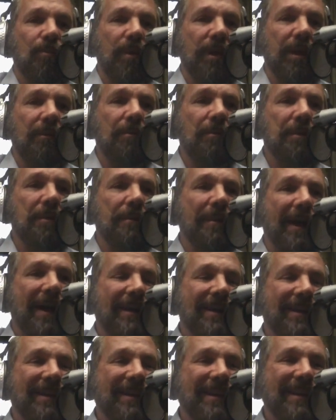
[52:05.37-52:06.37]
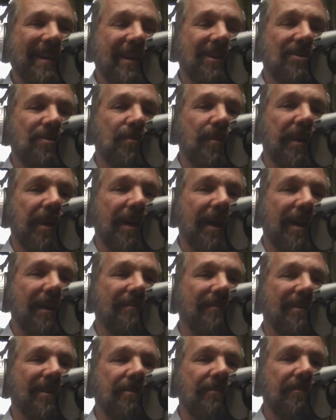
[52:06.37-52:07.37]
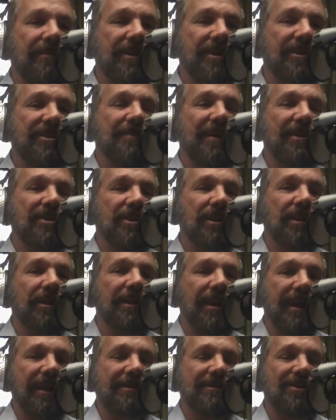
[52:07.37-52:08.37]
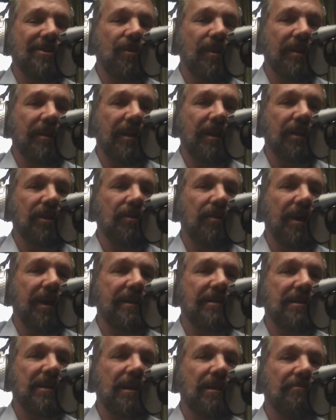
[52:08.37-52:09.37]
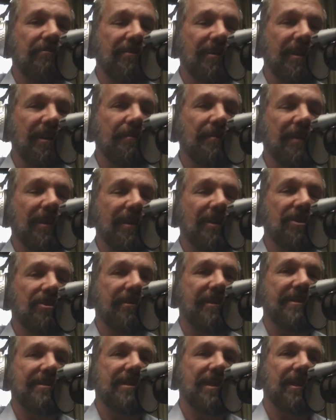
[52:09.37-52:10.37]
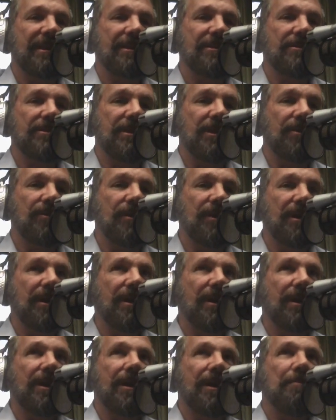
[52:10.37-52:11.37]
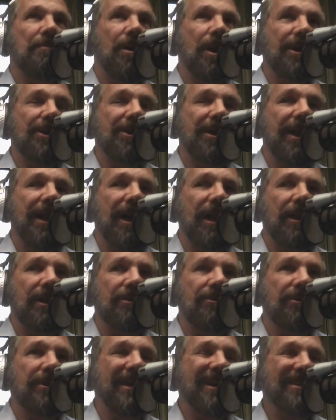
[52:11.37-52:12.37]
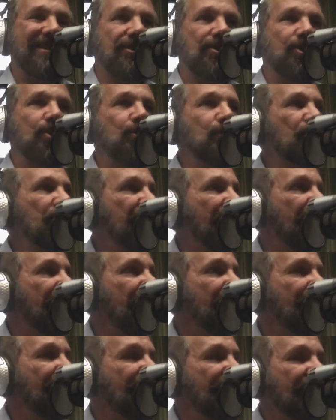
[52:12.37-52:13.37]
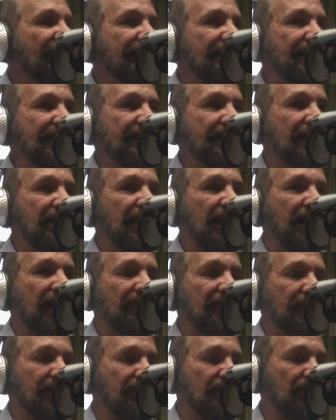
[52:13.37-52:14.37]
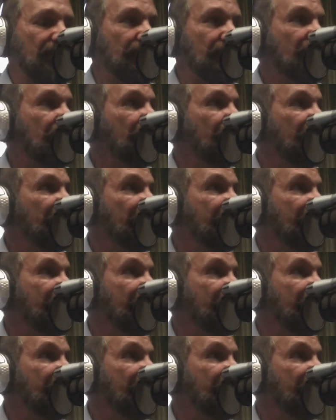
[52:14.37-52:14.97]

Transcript: we will be back next week. I have another very special guest who I think you guys are going to really be interested in. So mark your calendar next Tuesday, 6 o'clock for the Joe Luca Real